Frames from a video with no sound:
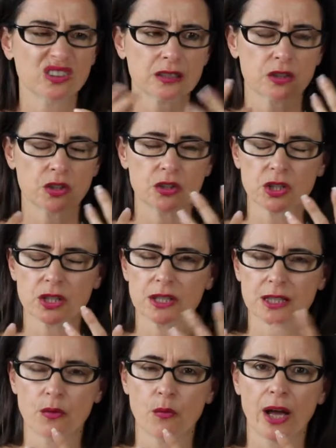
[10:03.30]

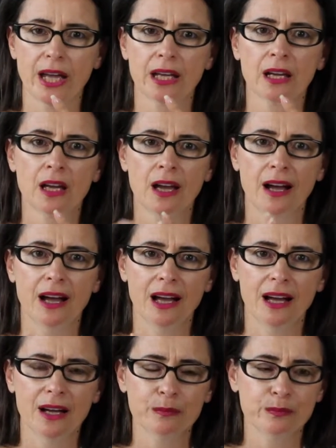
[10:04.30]
constitutions in a way,
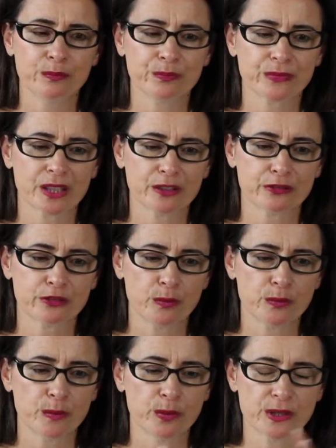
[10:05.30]

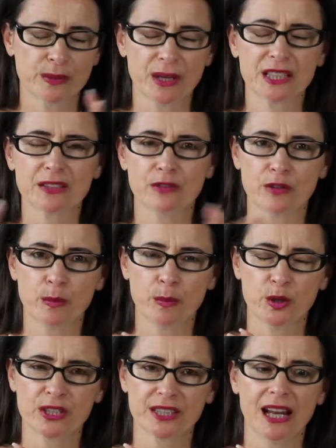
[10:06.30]
from the perspective of the
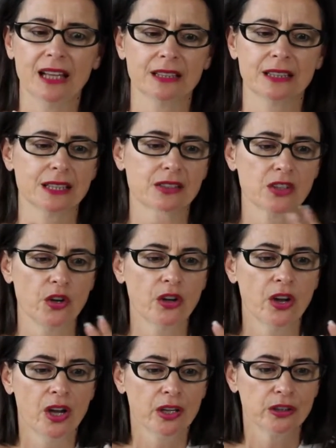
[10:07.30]
personality.
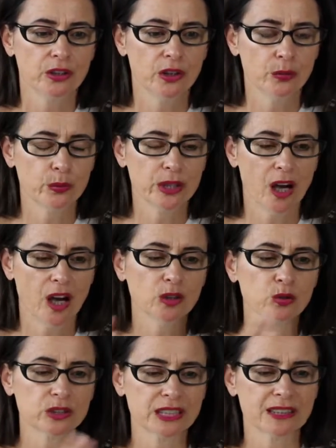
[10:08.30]
So, I
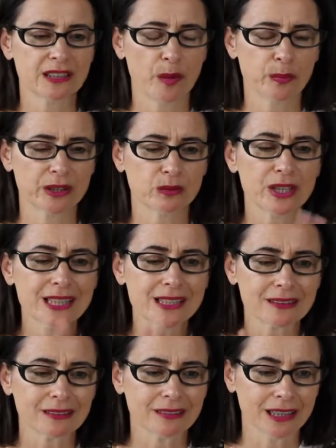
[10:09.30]
looked at that, but
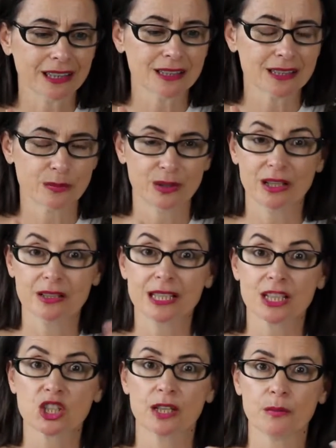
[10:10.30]
recently someone
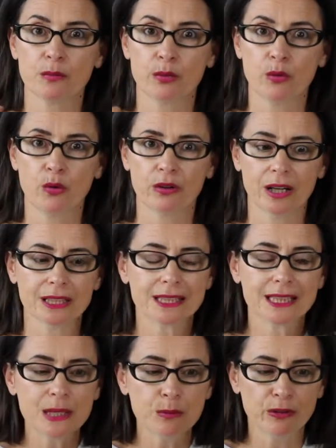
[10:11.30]
else actually brought a
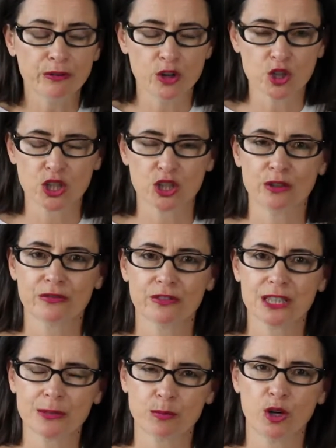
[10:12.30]
deeper version
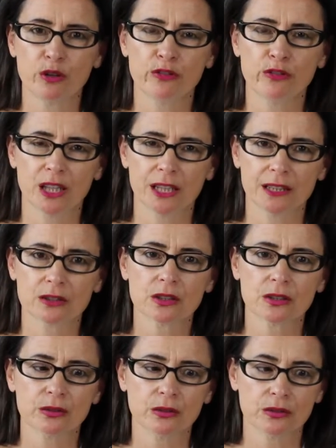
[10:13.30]
of disc profiling
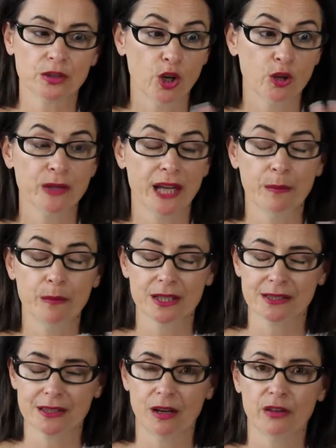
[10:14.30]
to Toby and
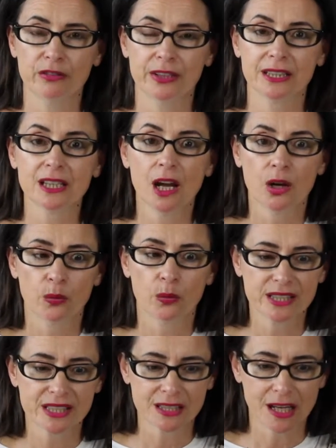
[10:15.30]
myself, and
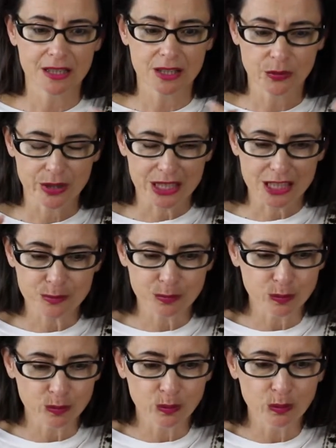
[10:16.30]
we started to
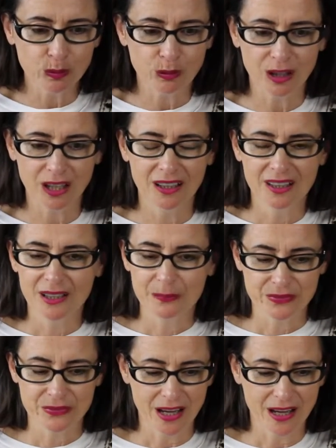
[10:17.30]
explore
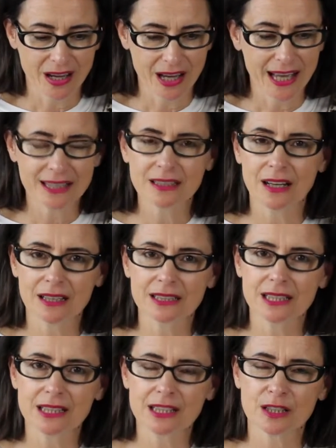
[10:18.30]
our
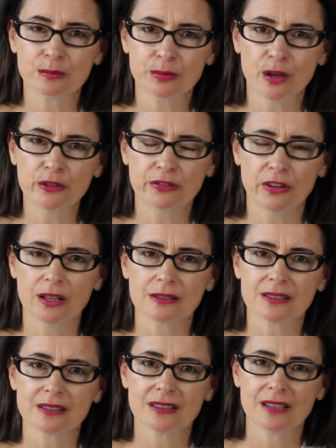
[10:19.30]
disc
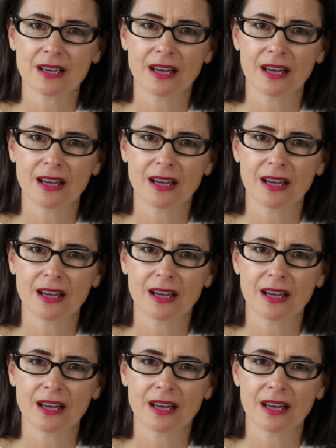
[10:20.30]
profiles.